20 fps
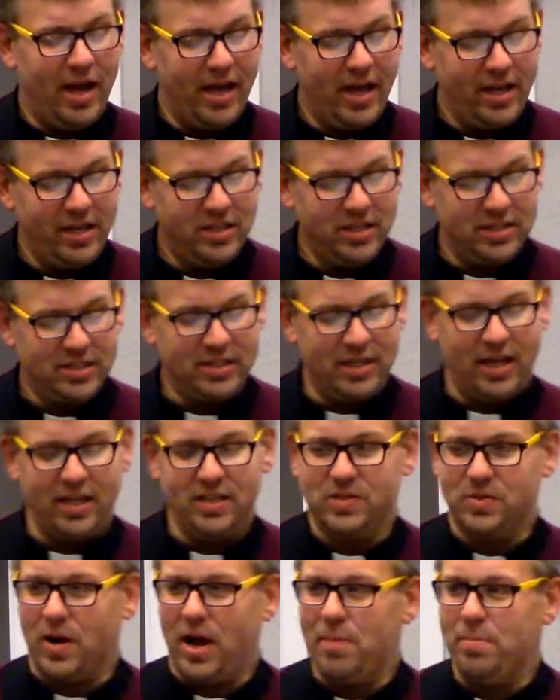he just
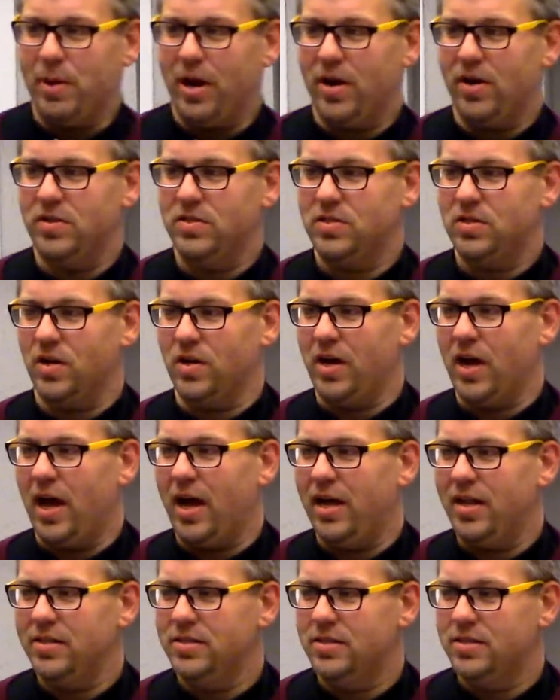says, right, parents are
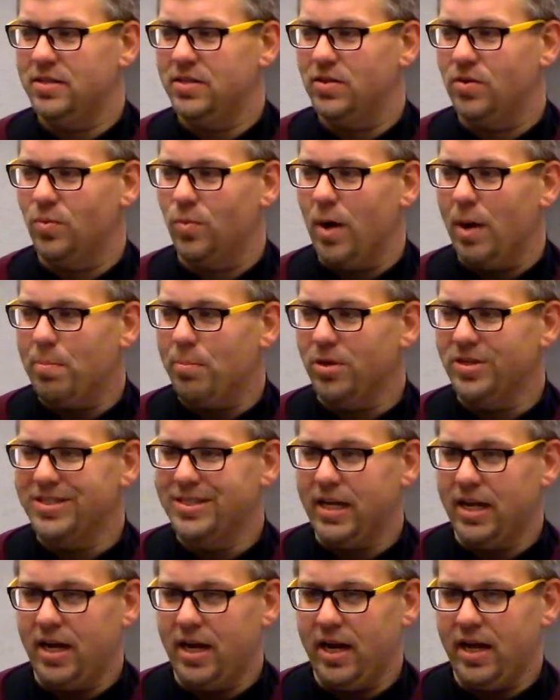God's
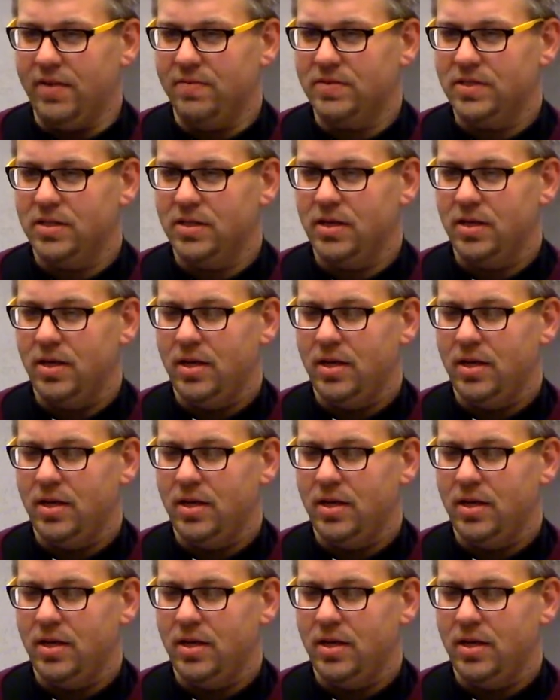representatives.